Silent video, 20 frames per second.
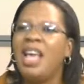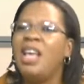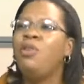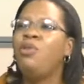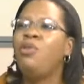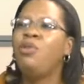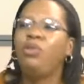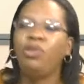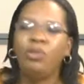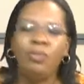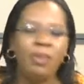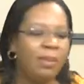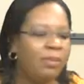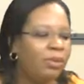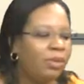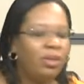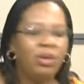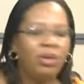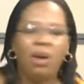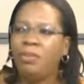You should be
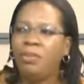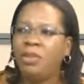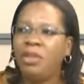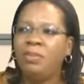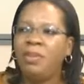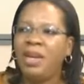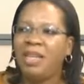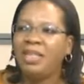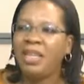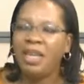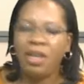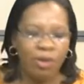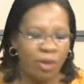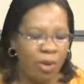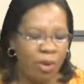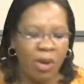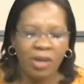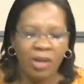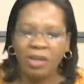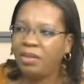able to come to table and say, you
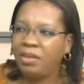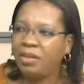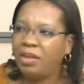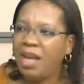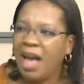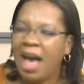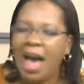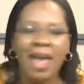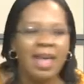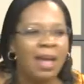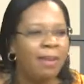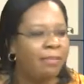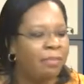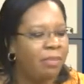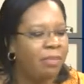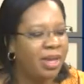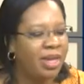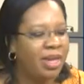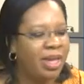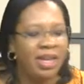know what? I am
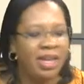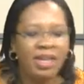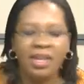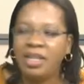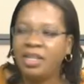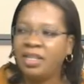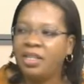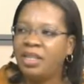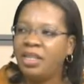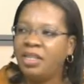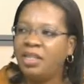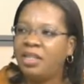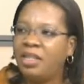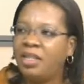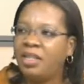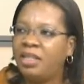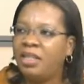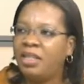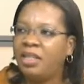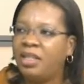bringing this, this,
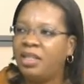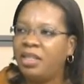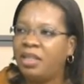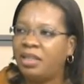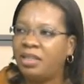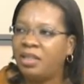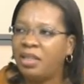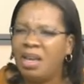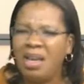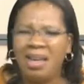this, this, this.